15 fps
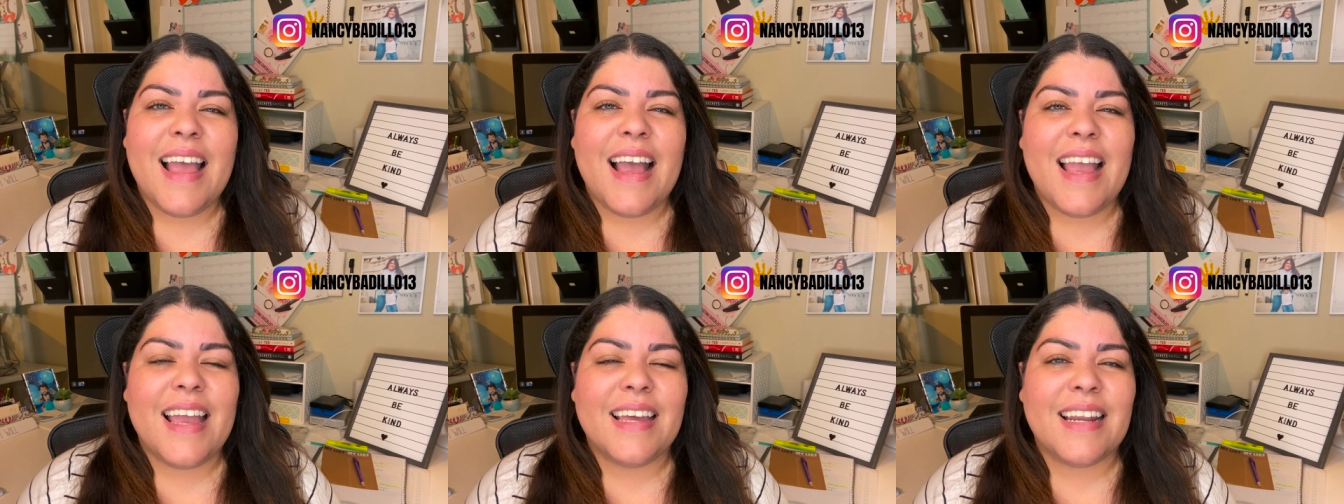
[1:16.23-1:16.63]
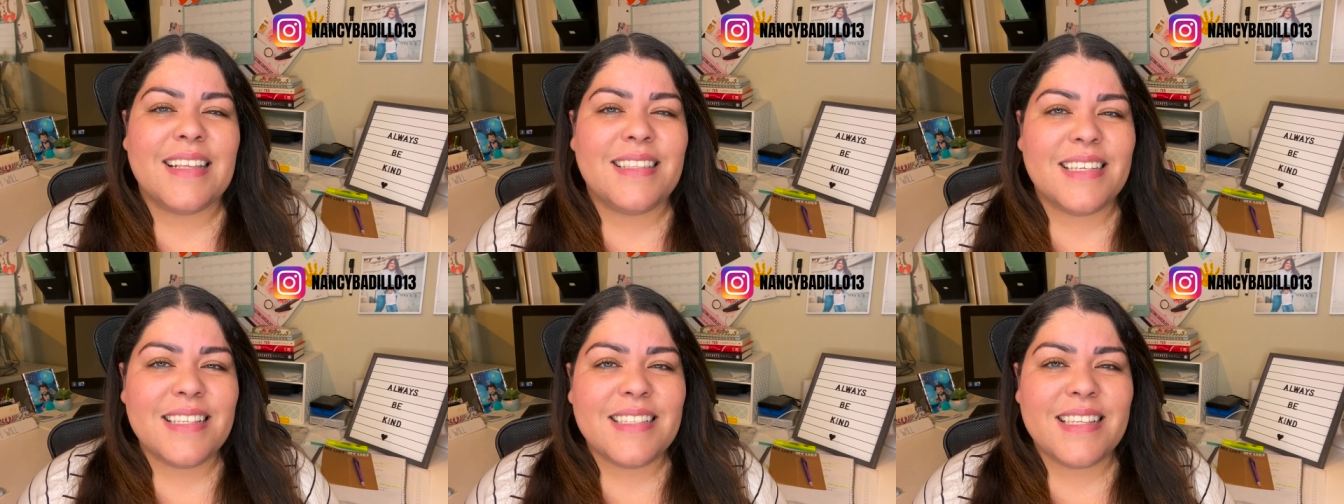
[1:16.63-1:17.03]
And I
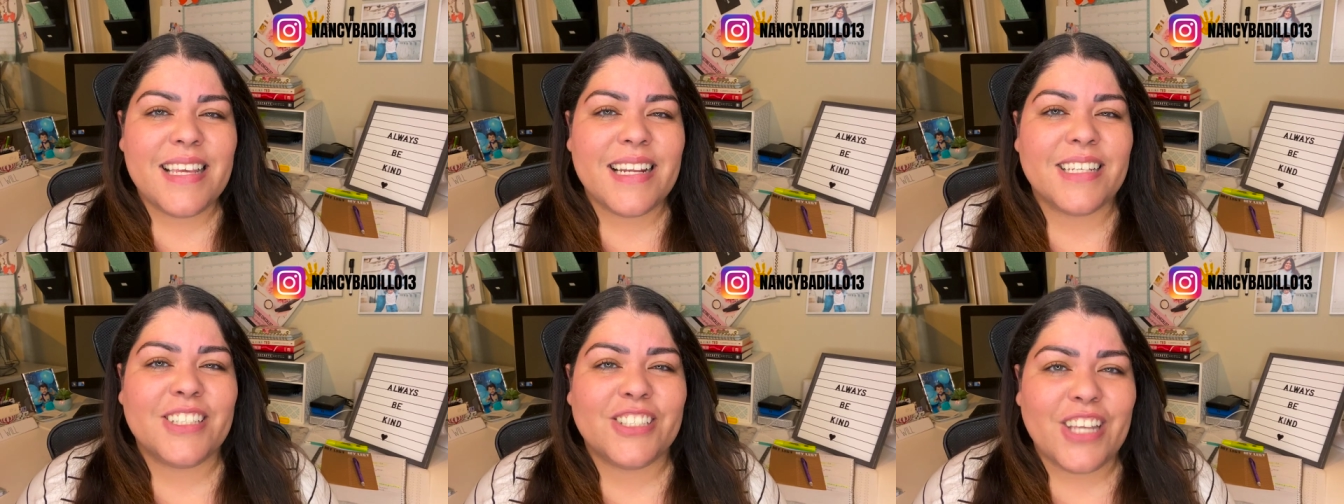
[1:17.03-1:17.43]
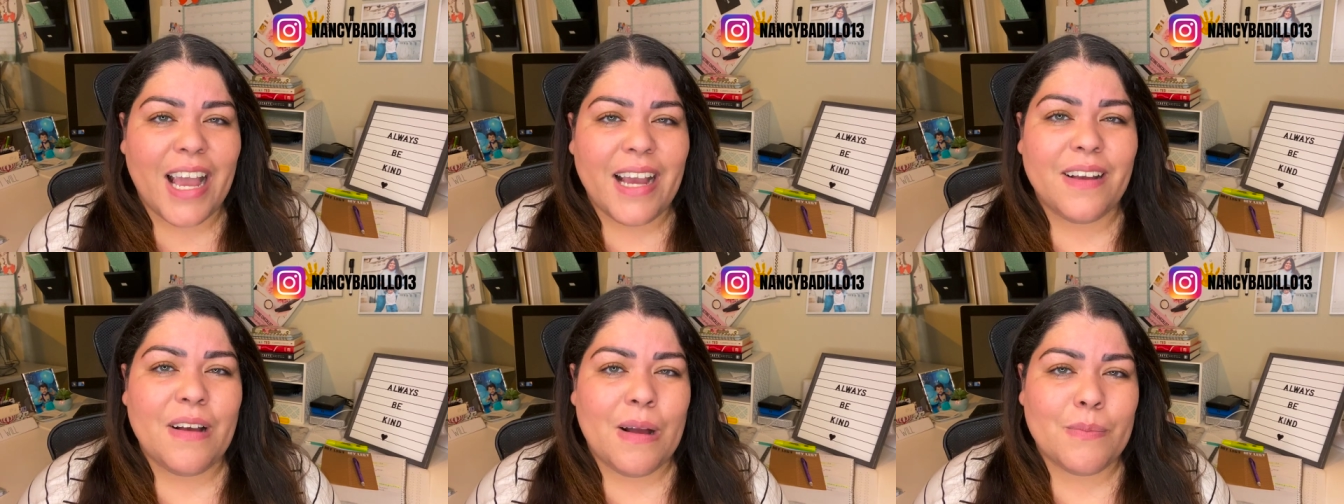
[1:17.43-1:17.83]
did see the
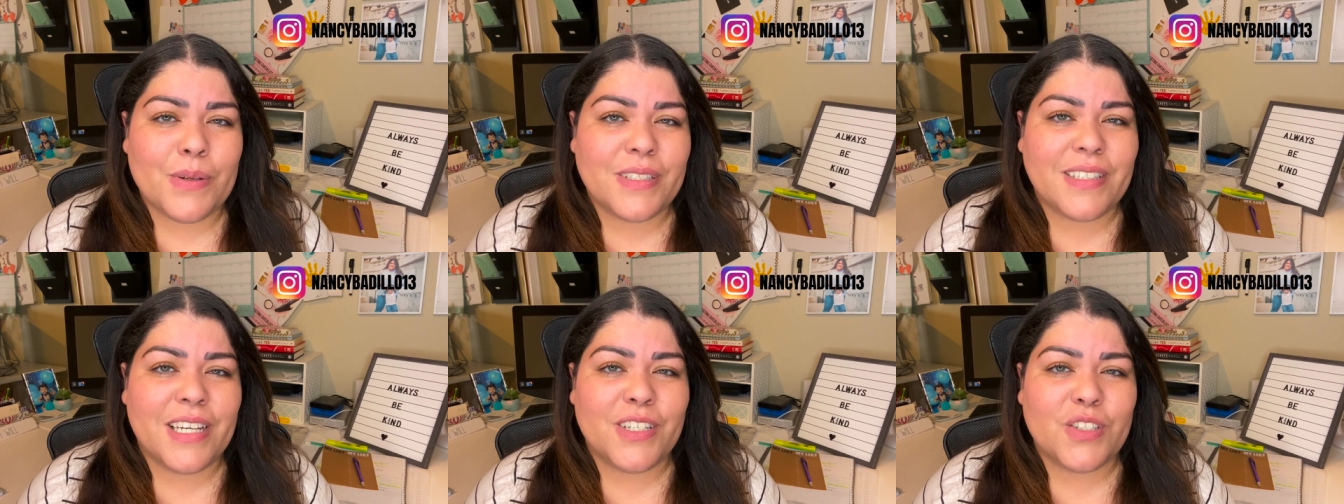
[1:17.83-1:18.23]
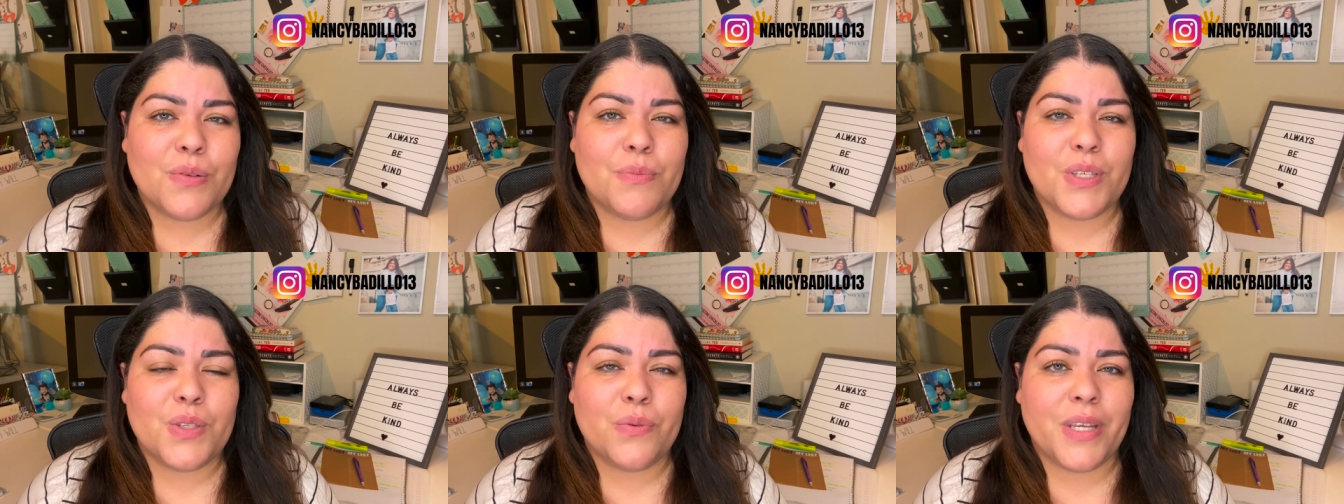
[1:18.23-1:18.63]
chat conversation
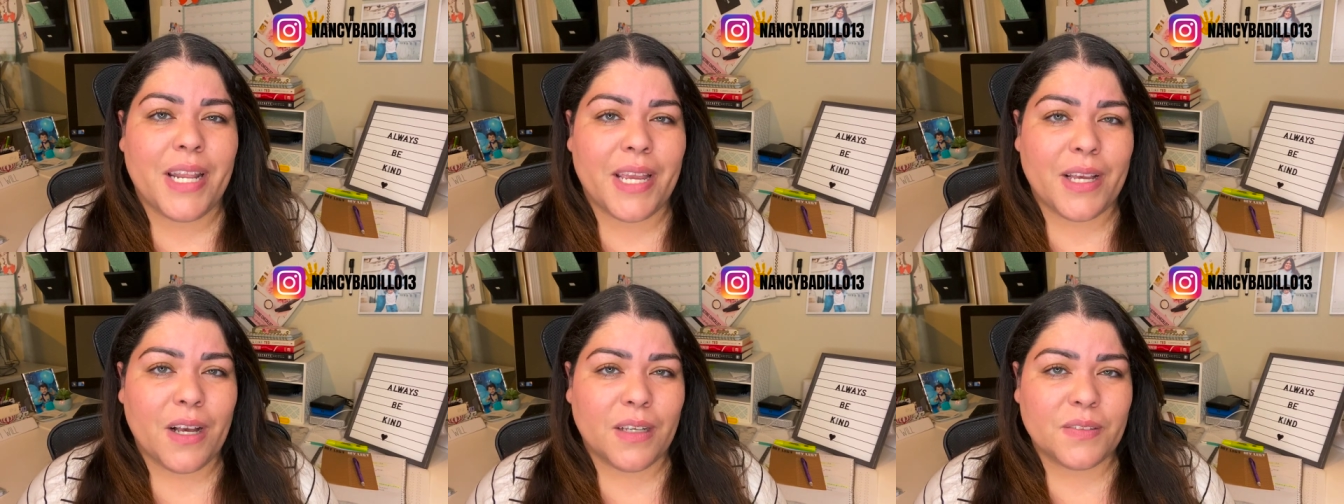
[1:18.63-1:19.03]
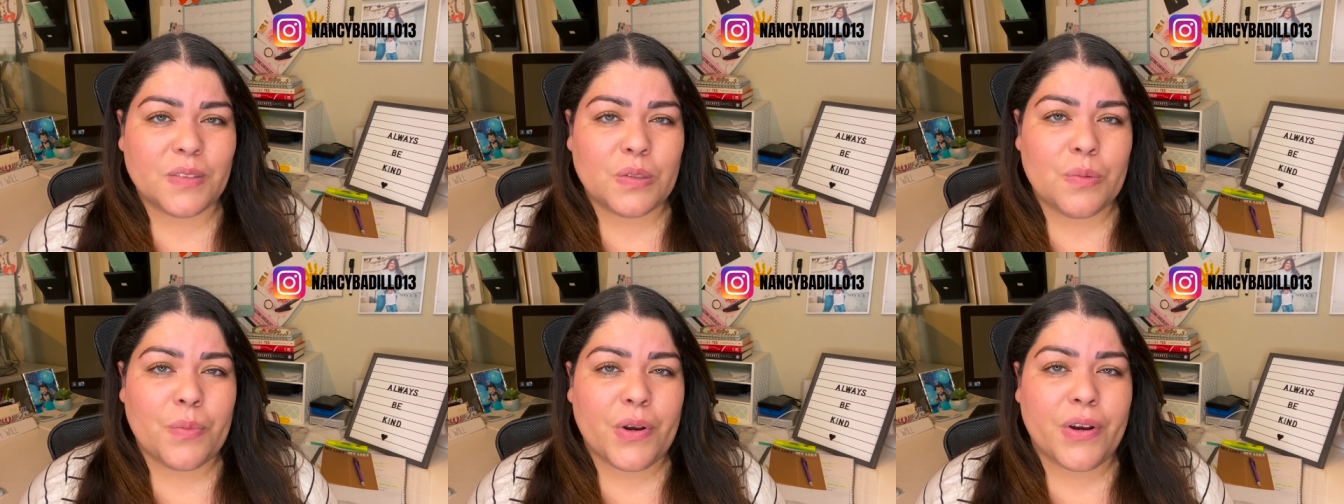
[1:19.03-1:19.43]
between a
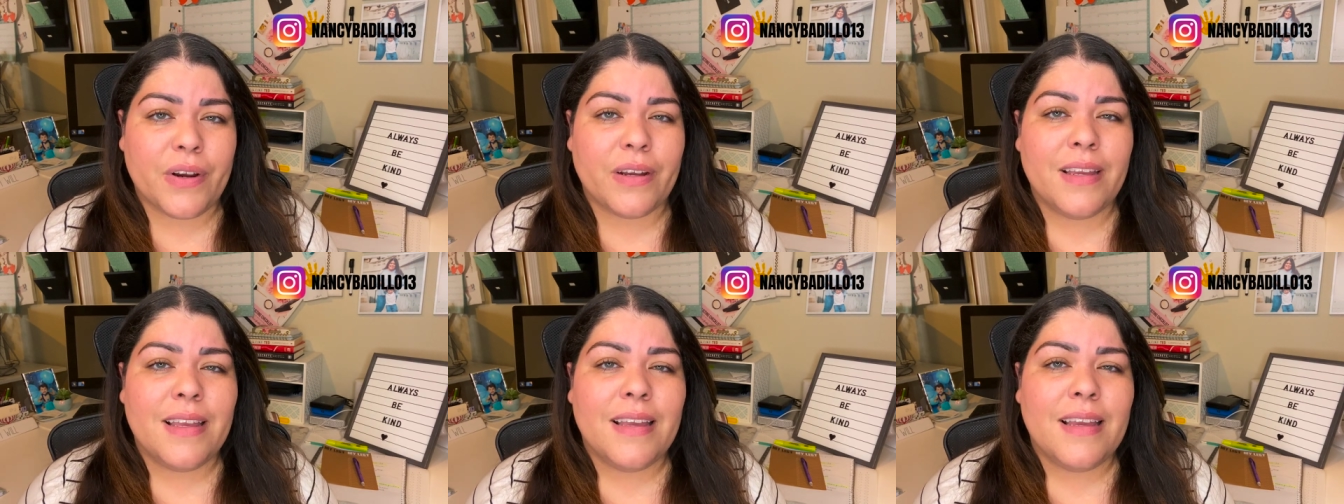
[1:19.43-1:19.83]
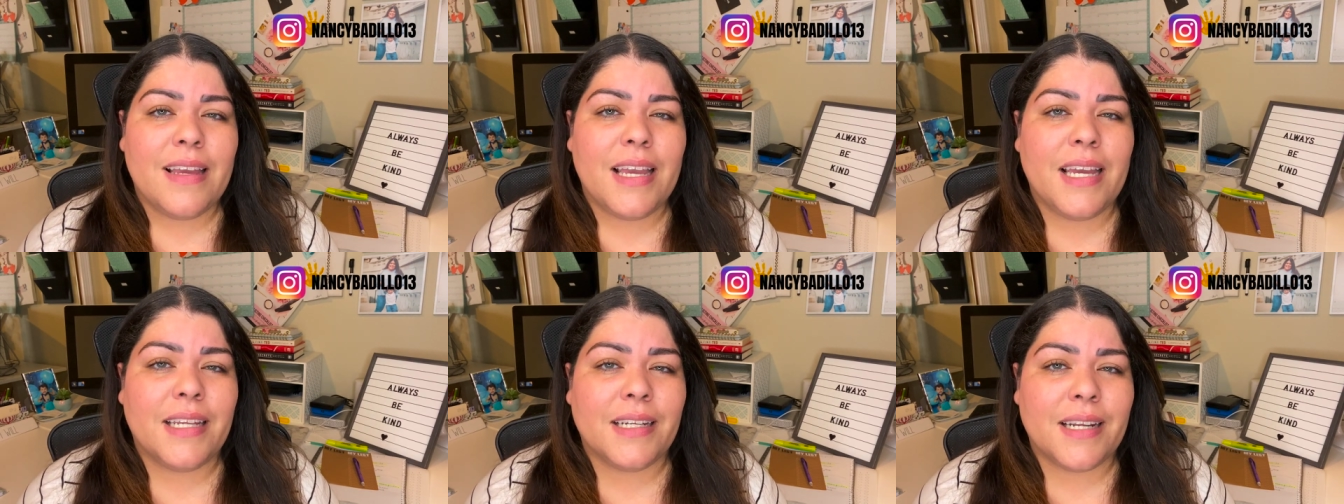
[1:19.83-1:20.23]
customer
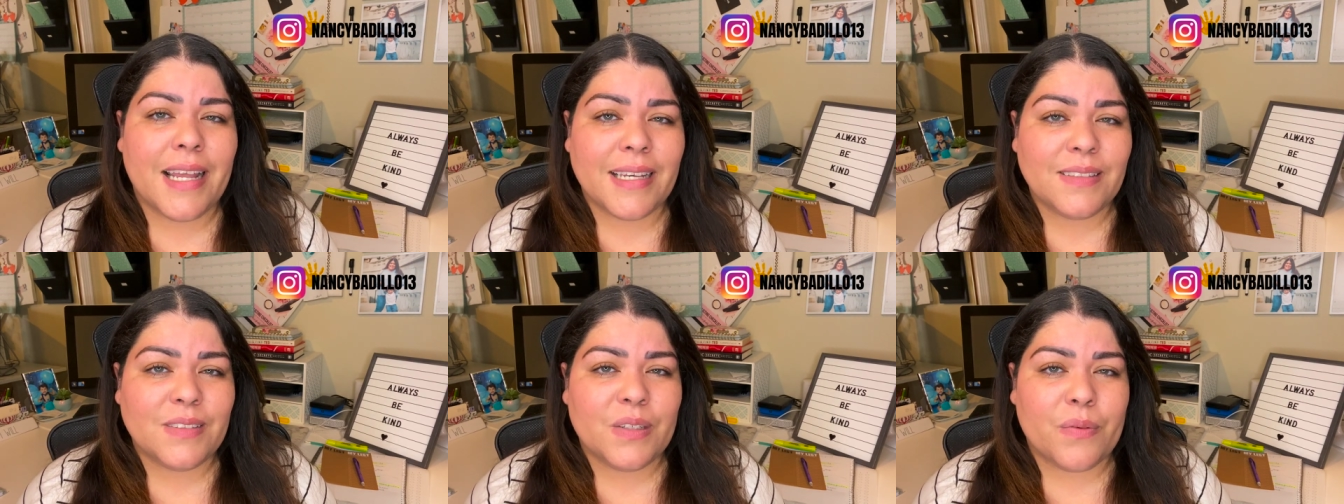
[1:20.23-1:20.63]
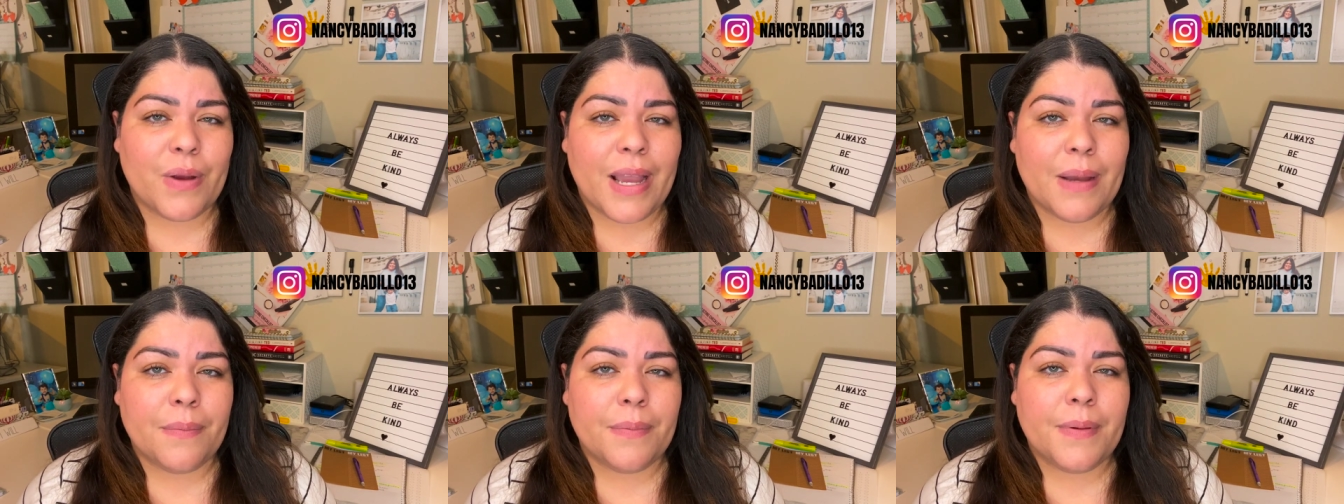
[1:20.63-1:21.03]
and an Etsy
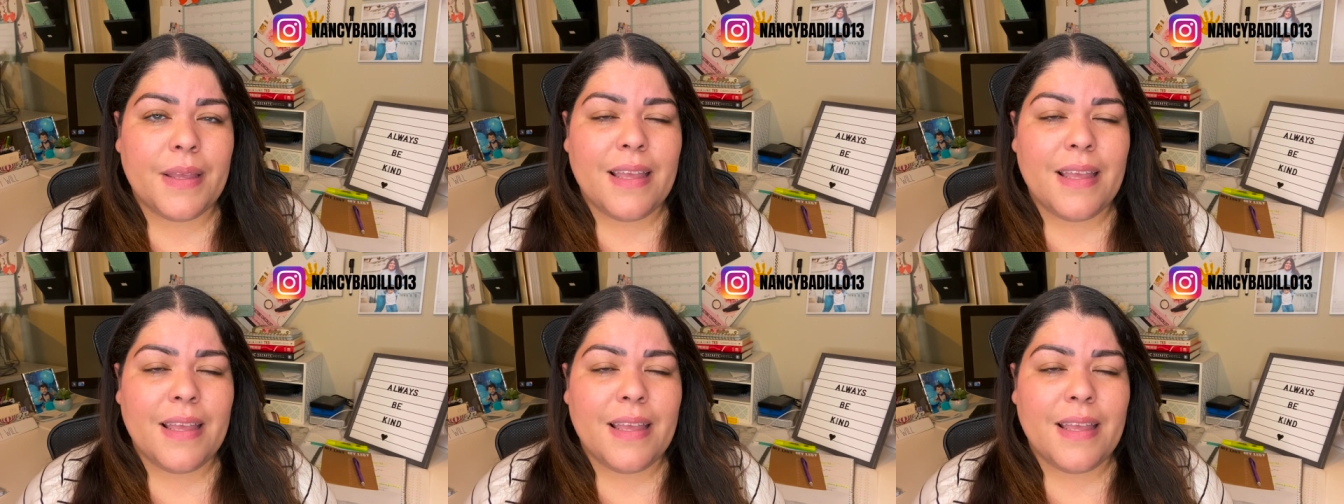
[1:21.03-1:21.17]
rep,